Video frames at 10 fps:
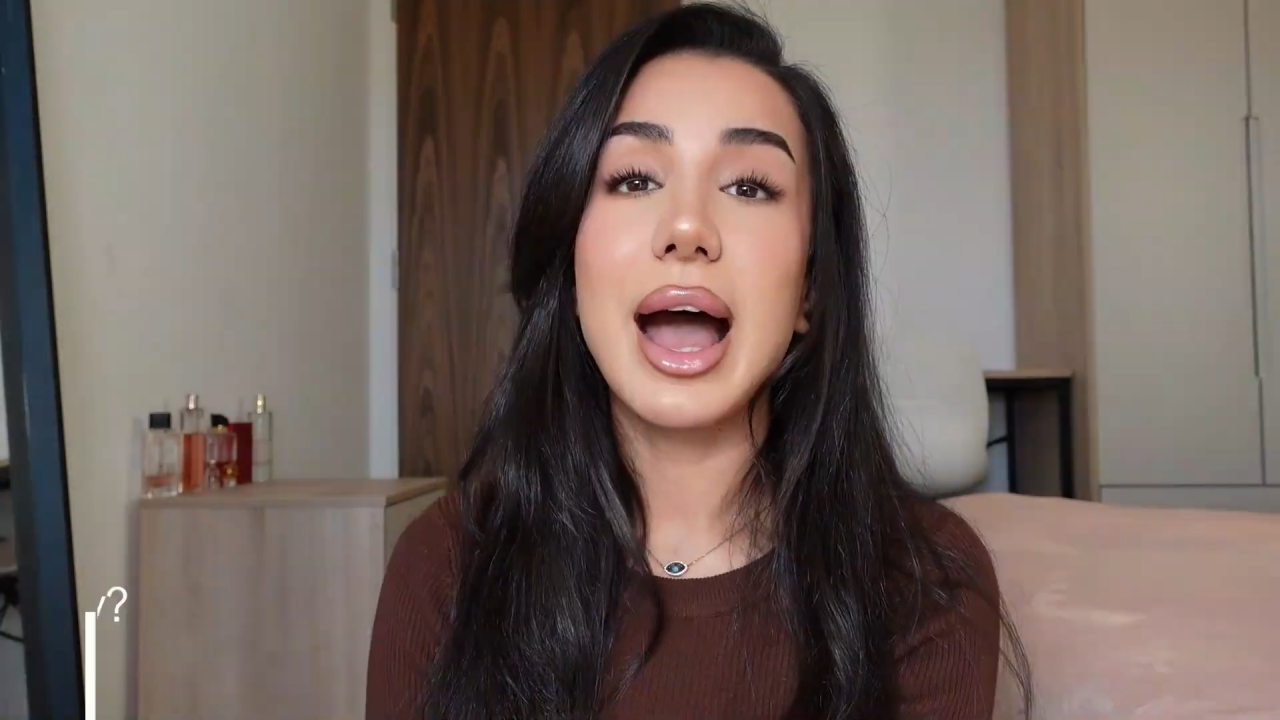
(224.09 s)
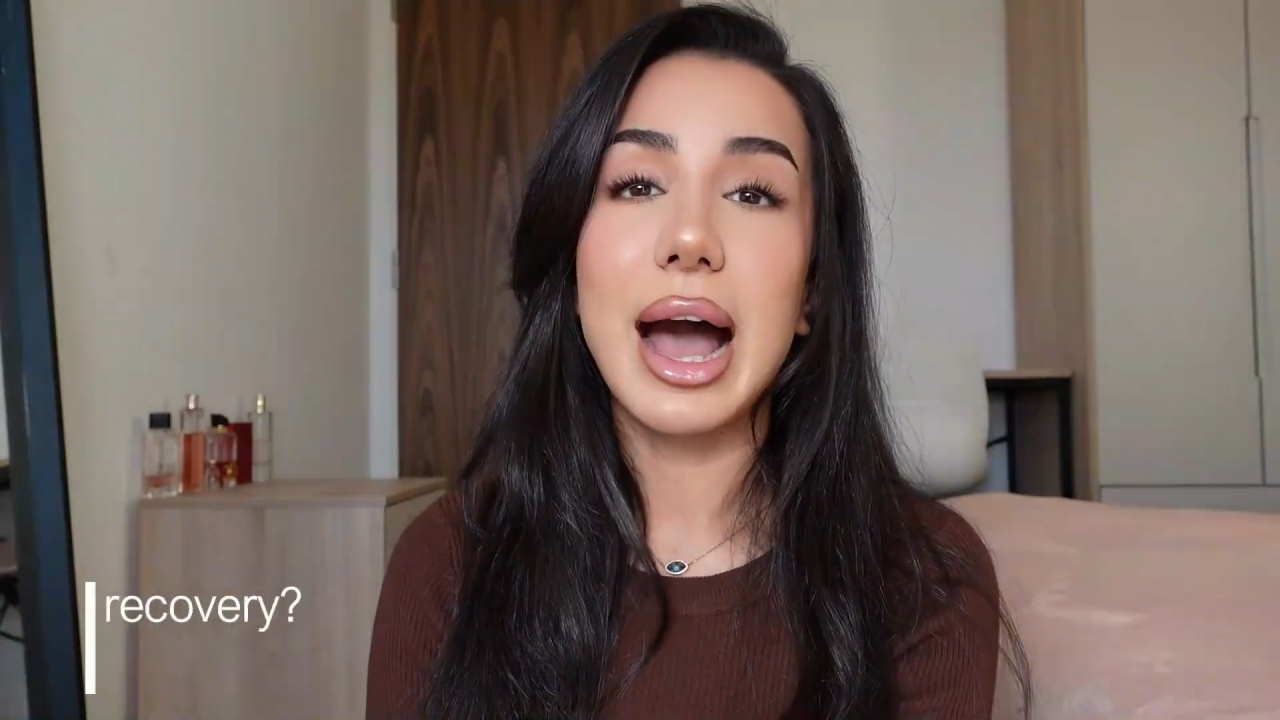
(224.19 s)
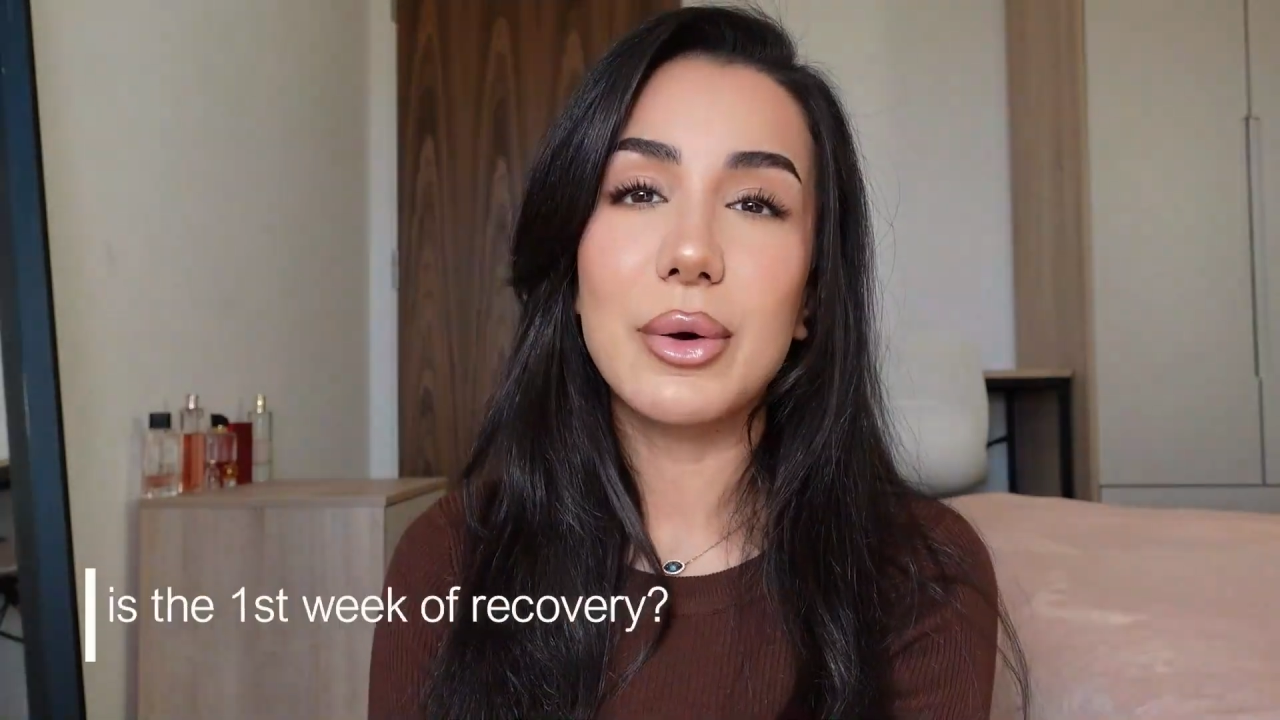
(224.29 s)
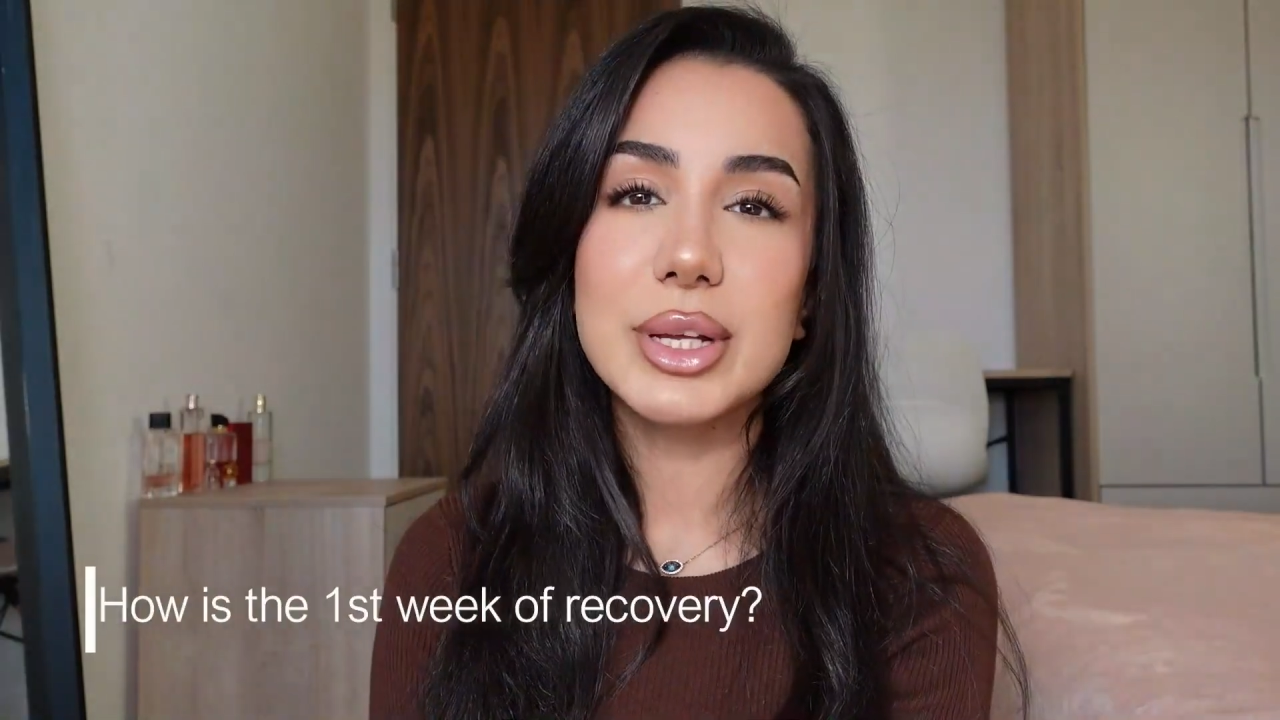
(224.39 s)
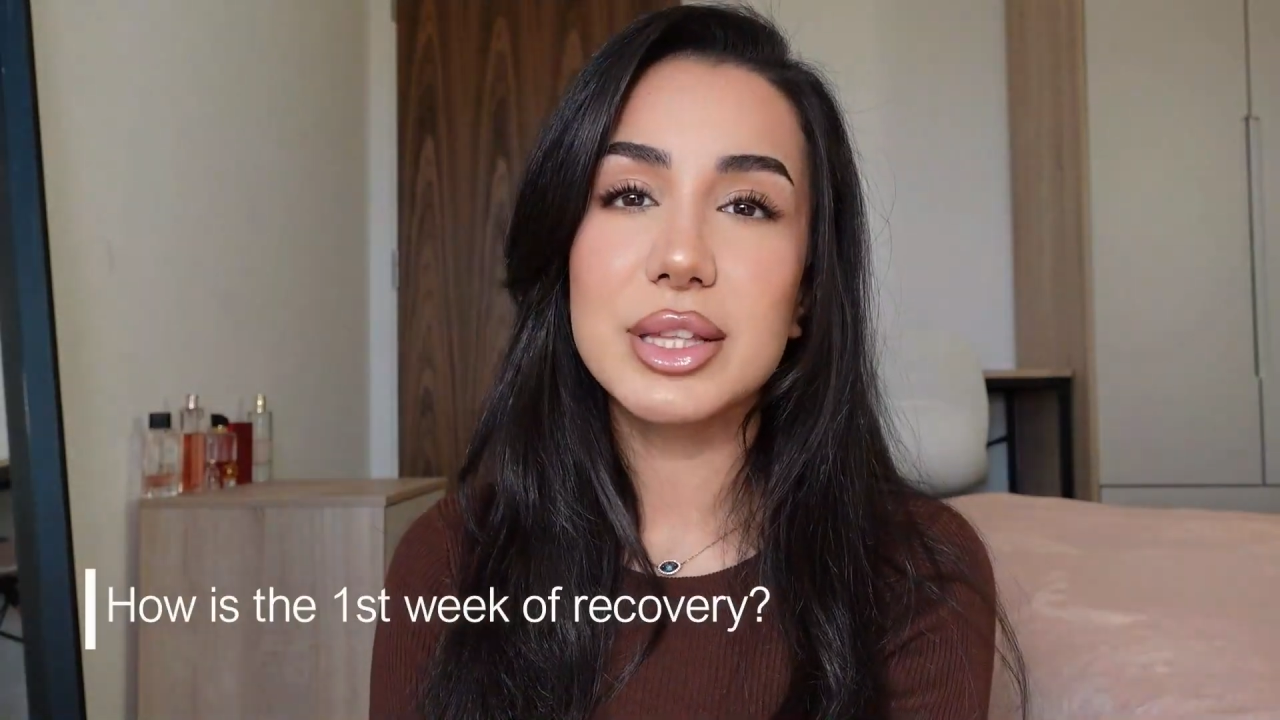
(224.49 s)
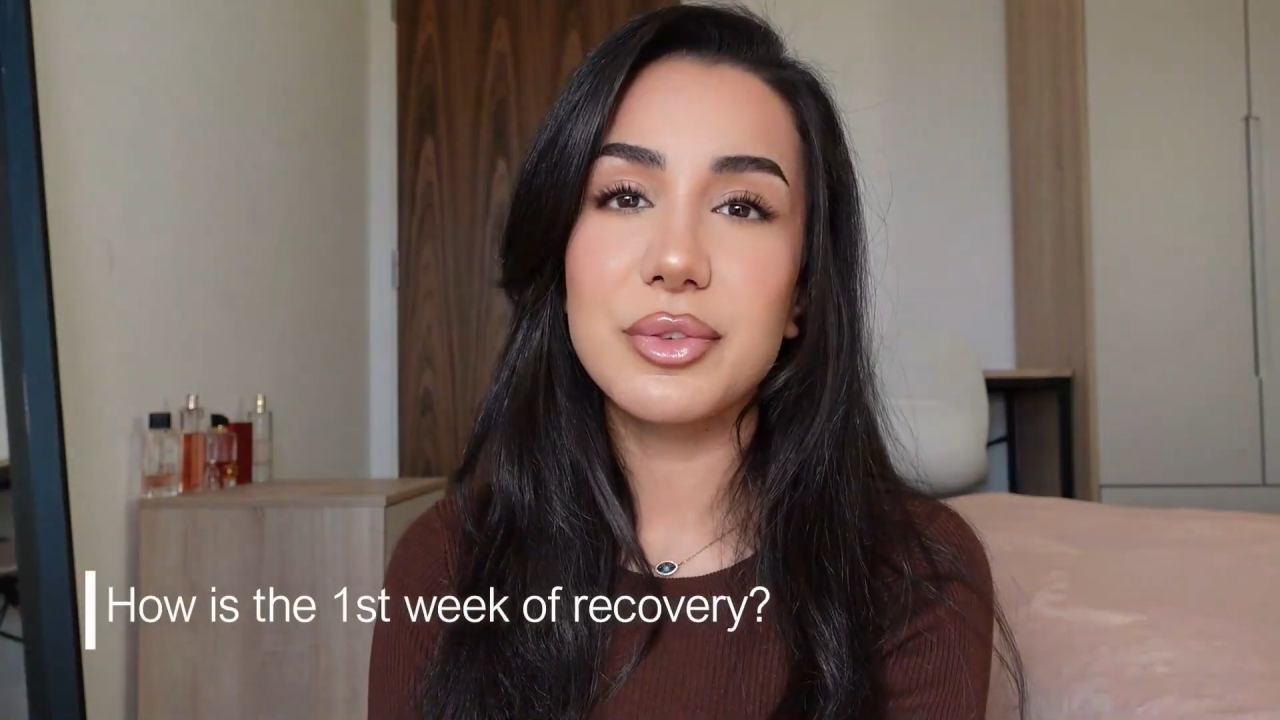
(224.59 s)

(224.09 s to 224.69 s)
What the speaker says: How is the